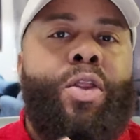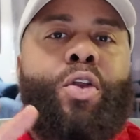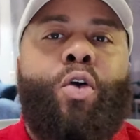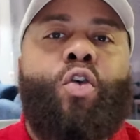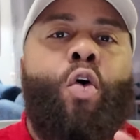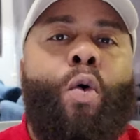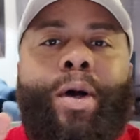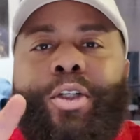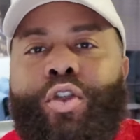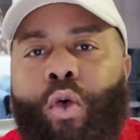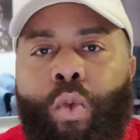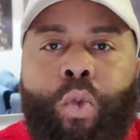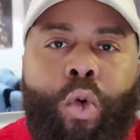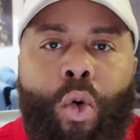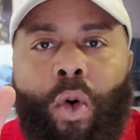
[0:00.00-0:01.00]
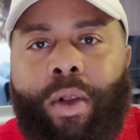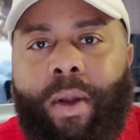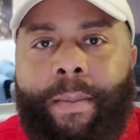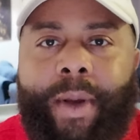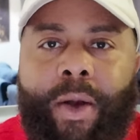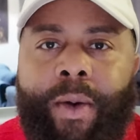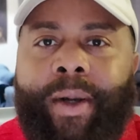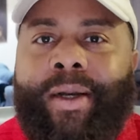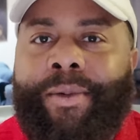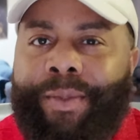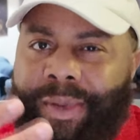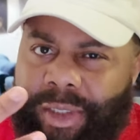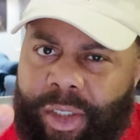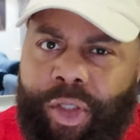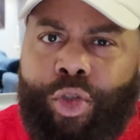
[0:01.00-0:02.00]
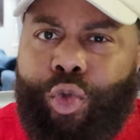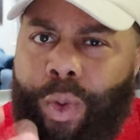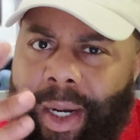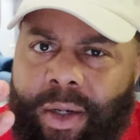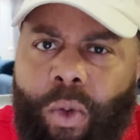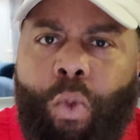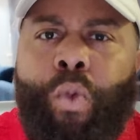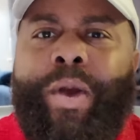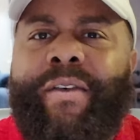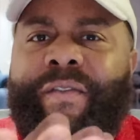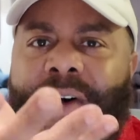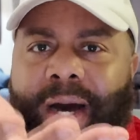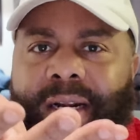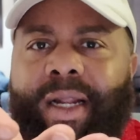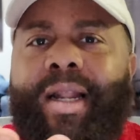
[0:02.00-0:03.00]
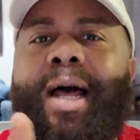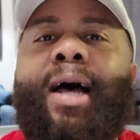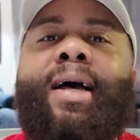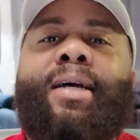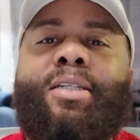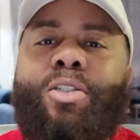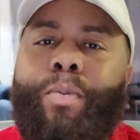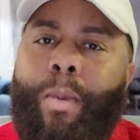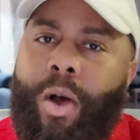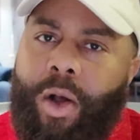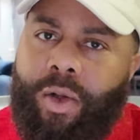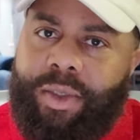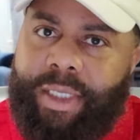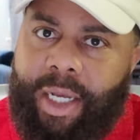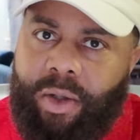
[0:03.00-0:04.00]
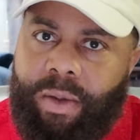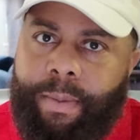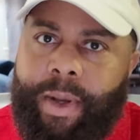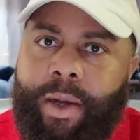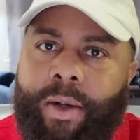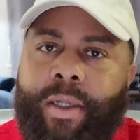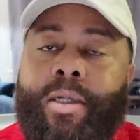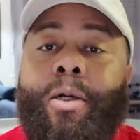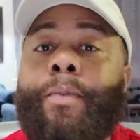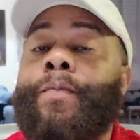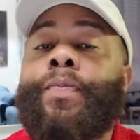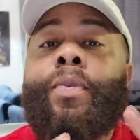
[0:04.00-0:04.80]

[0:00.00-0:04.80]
They're going to rural America because they're trying to revitalize small town America.